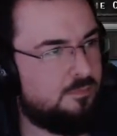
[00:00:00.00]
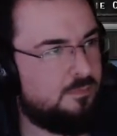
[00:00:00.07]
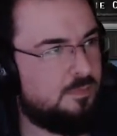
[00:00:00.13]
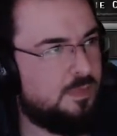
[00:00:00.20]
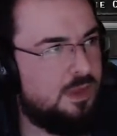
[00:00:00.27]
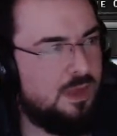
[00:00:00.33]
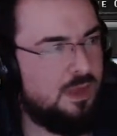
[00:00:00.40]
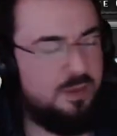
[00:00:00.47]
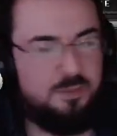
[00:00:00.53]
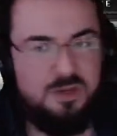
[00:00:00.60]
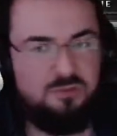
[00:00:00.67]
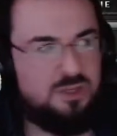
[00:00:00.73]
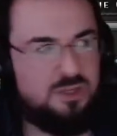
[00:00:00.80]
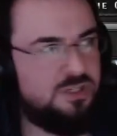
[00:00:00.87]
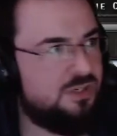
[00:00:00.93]
How many
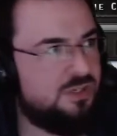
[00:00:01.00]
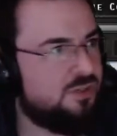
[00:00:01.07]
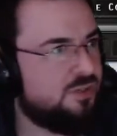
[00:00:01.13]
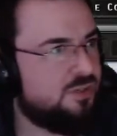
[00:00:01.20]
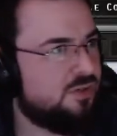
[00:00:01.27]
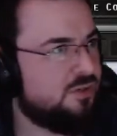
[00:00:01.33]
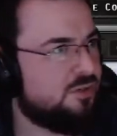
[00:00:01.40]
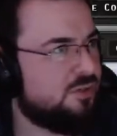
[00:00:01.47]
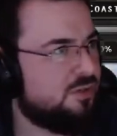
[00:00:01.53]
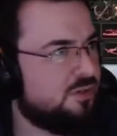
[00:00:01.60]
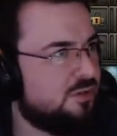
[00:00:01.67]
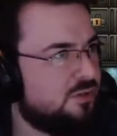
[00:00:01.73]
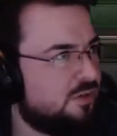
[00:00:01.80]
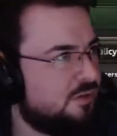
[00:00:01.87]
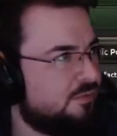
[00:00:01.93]
research slots did
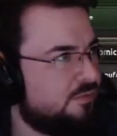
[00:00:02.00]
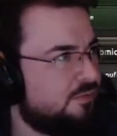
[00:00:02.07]
you have?